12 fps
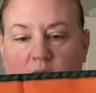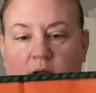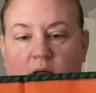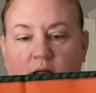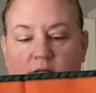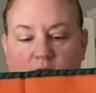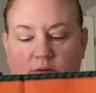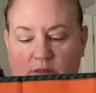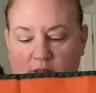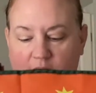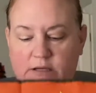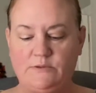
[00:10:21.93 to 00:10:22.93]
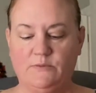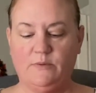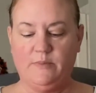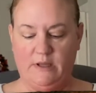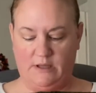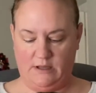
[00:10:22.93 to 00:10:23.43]
And so this will
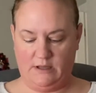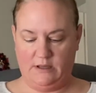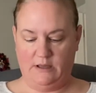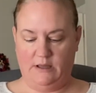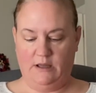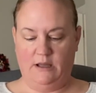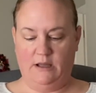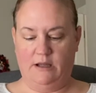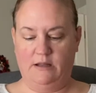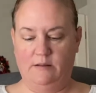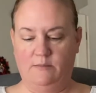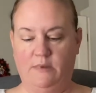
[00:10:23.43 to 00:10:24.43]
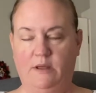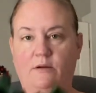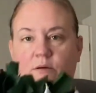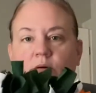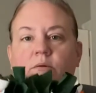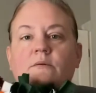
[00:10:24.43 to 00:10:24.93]
be in the
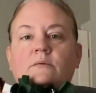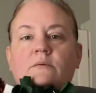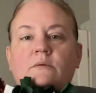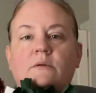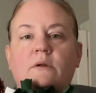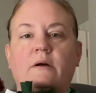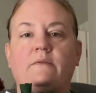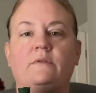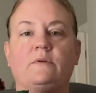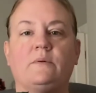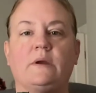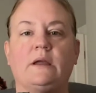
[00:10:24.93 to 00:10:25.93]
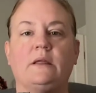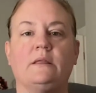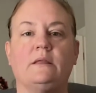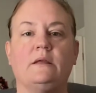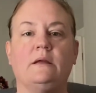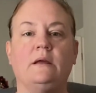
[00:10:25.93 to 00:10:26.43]
middle of the wreath.
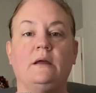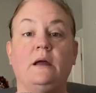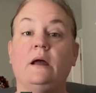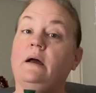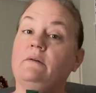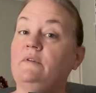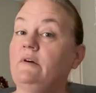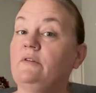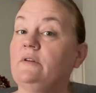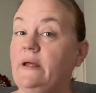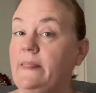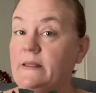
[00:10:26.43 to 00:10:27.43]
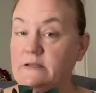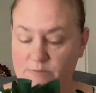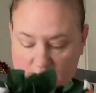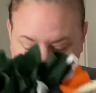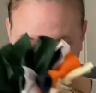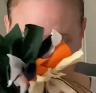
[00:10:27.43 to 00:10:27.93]
Never done this
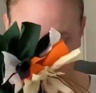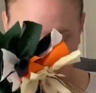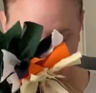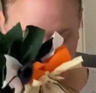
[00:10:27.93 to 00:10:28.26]
before.